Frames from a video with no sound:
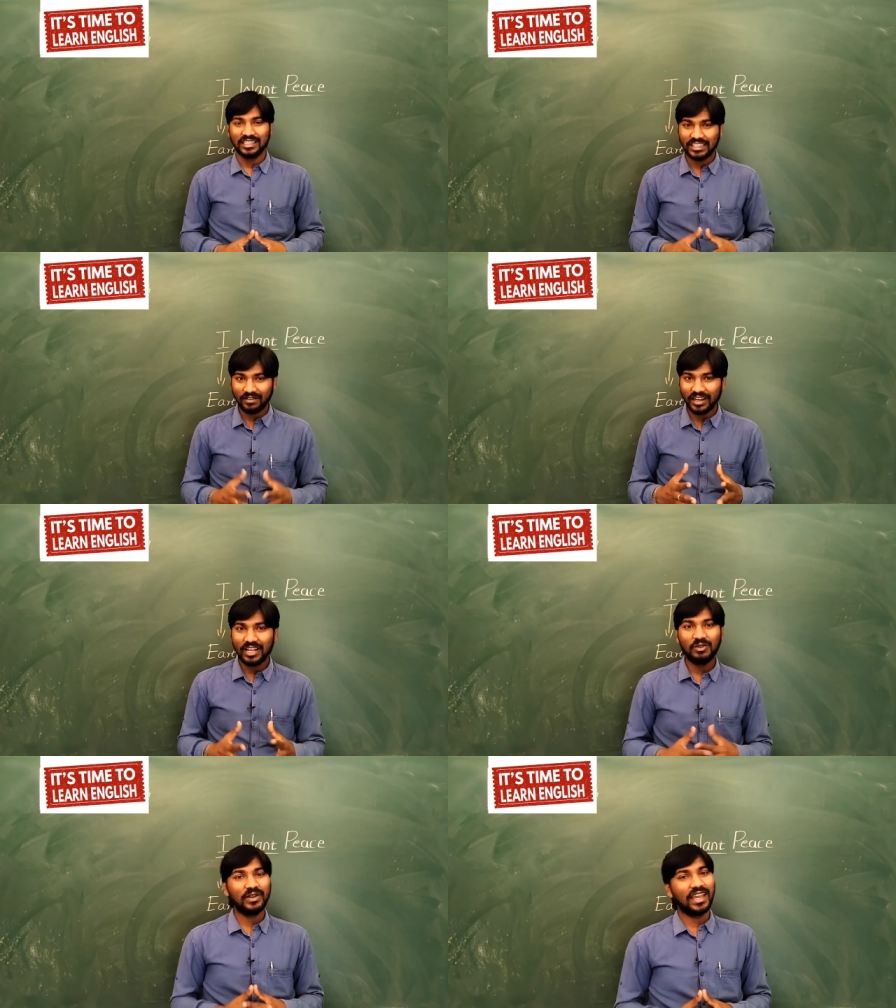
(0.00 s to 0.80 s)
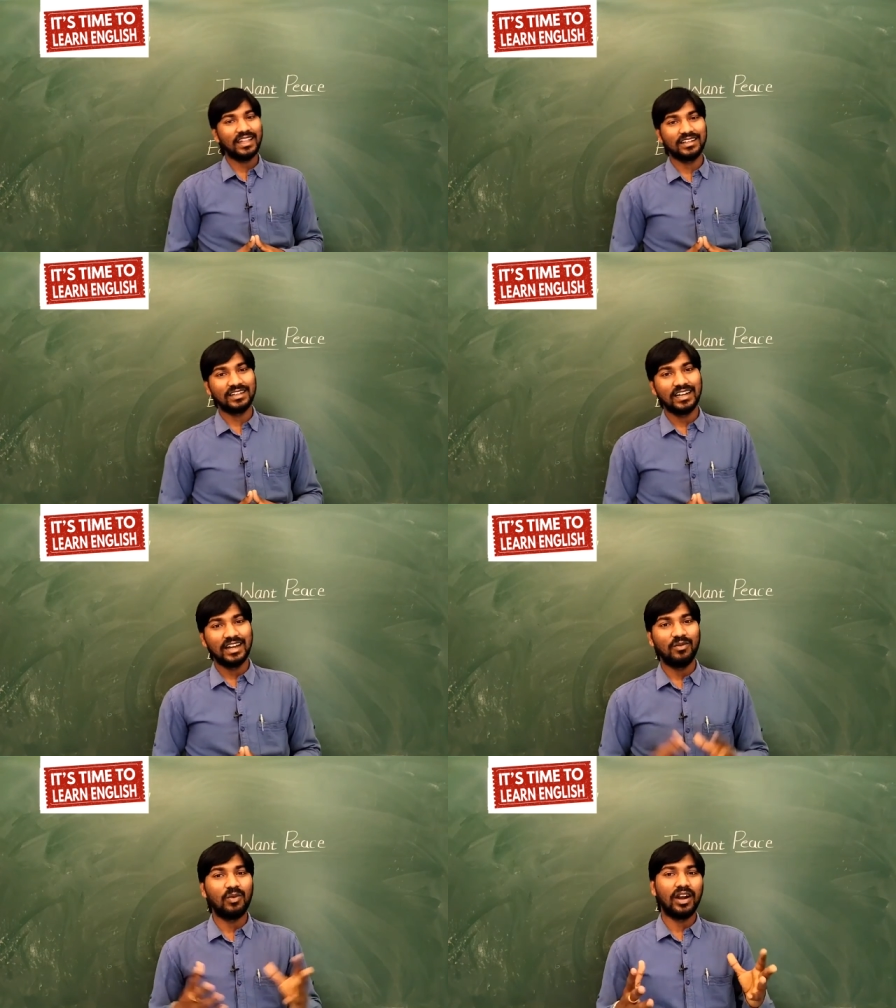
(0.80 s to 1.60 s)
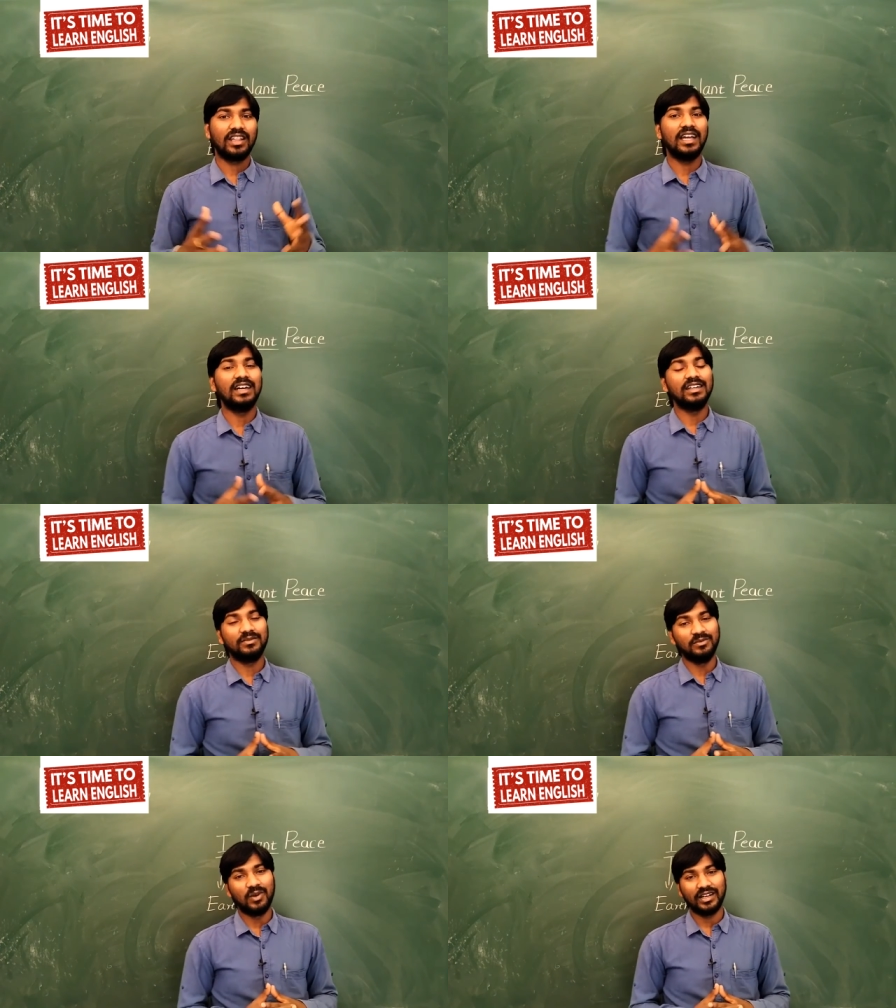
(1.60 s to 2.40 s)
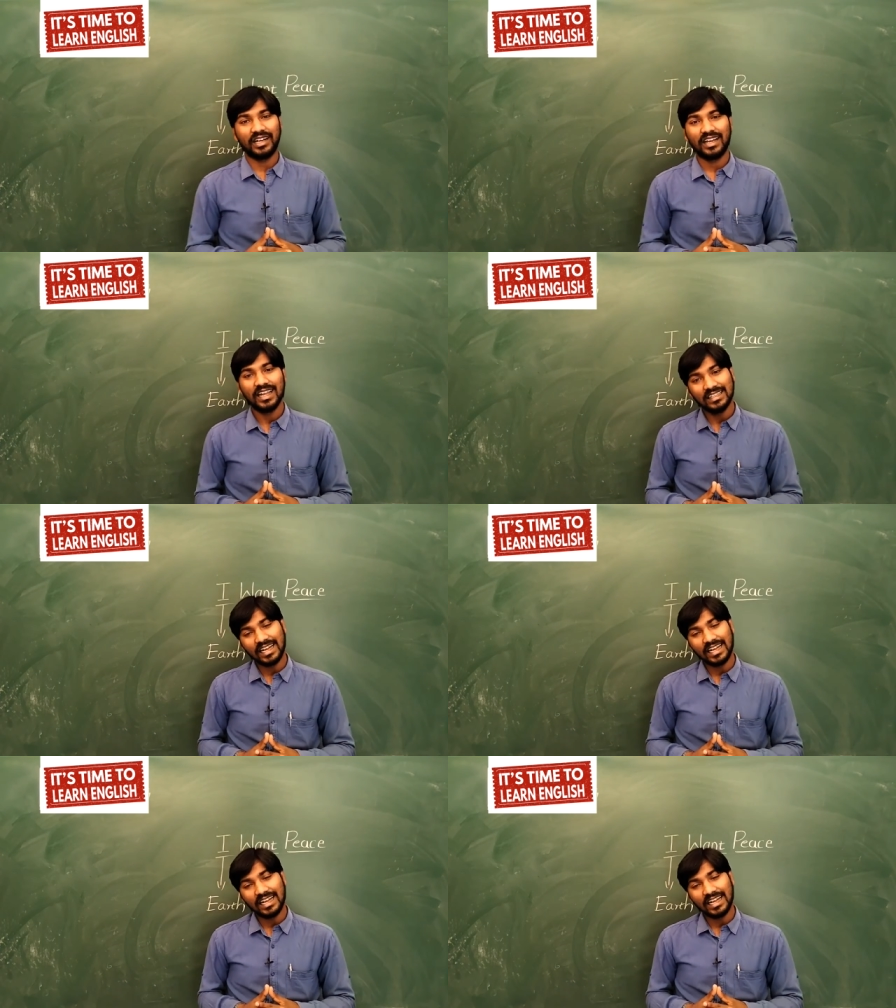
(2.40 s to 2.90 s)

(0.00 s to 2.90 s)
Shall we live together what the earth wanted?